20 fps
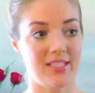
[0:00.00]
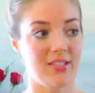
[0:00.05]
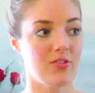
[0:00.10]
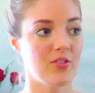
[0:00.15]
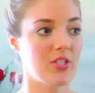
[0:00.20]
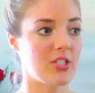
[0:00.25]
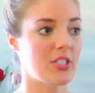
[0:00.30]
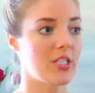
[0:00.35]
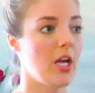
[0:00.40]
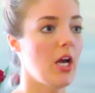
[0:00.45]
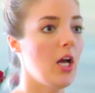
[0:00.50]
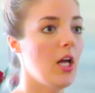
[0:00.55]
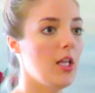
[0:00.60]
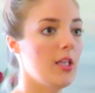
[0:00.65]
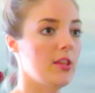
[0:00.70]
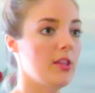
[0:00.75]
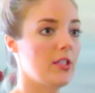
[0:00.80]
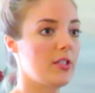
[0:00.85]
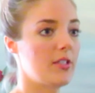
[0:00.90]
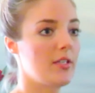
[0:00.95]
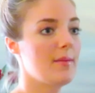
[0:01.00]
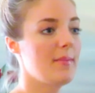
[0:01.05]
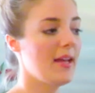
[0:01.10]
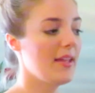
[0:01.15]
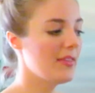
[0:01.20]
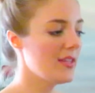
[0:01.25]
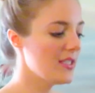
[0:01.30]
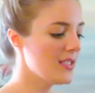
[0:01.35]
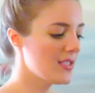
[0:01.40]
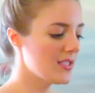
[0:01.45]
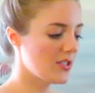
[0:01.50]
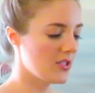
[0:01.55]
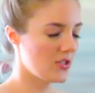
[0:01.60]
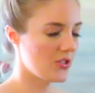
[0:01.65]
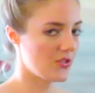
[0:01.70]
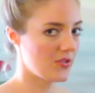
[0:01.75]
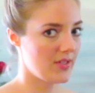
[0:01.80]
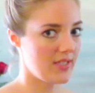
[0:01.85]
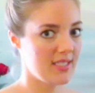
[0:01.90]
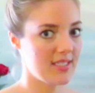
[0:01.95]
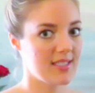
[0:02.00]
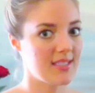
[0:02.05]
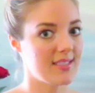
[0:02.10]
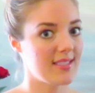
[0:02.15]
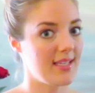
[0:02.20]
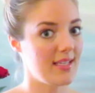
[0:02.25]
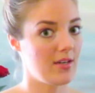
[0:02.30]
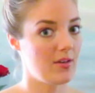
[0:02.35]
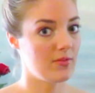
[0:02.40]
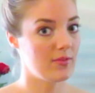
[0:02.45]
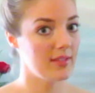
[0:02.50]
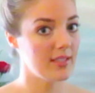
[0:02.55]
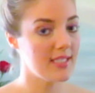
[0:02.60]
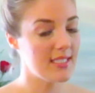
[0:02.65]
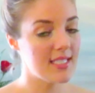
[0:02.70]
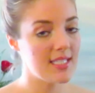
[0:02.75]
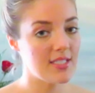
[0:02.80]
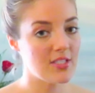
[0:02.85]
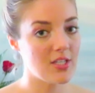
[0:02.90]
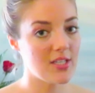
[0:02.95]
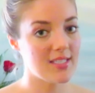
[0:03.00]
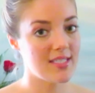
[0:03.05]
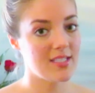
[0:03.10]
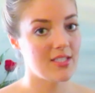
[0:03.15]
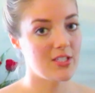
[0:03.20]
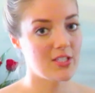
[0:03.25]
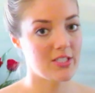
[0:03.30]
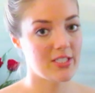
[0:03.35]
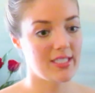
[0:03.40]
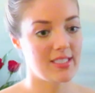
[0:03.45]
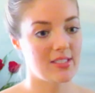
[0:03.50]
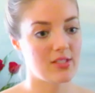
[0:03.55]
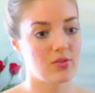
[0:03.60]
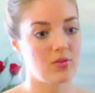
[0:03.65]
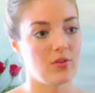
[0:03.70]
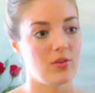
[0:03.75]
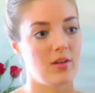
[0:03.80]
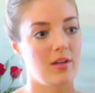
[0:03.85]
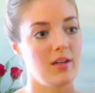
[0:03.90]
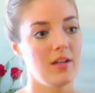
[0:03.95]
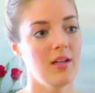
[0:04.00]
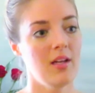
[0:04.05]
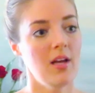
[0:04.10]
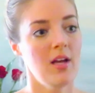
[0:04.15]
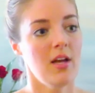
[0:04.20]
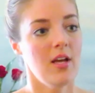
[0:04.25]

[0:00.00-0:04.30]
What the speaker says: So just learn about the surgeries because they don't really teach us in nursing school.